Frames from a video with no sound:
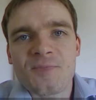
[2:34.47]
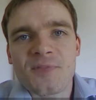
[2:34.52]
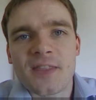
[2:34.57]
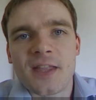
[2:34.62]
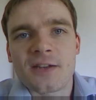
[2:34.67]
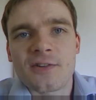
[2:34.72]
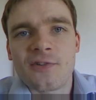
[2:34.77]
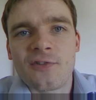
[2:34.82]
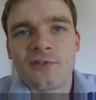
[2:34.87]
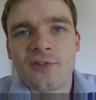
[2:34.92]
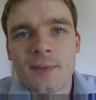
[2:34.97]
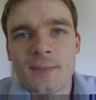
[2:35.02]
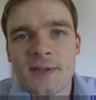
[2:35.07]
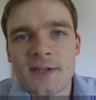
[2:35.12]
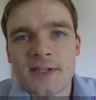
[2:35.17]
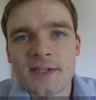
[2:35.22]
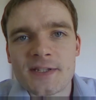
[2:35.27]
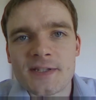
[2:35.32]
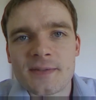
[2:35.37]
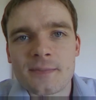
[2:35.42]
that
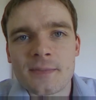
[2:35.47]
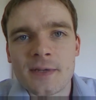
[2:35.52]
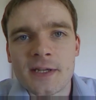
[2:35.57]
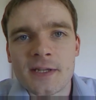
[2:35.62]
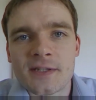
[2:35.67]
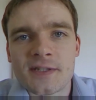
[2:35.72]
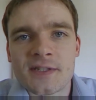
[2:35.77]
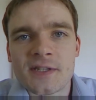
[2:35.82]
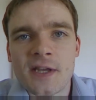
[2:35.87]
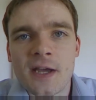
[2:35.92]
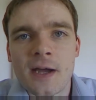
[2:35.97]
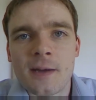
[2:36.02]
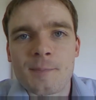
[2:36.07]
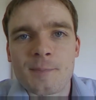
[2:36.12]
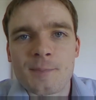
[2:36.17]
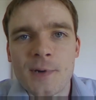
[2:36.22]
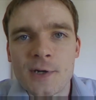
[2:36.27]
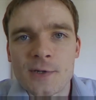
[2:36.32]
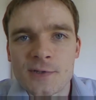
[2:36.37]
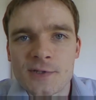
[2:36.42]
feminism is
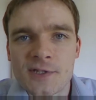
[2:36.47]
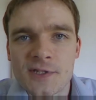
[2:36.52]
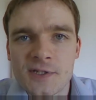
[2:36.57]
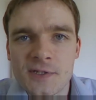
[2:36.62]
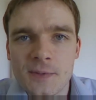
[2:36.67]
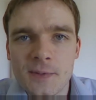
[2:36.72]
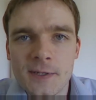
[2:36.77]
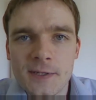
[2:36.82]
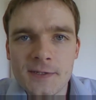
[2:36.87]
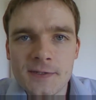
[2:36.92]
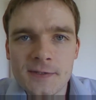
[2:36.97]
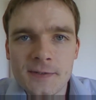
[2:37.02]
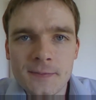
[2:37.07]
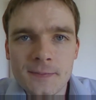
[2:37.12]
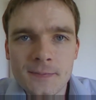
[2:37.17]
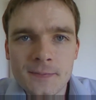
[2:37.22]
opposed to it.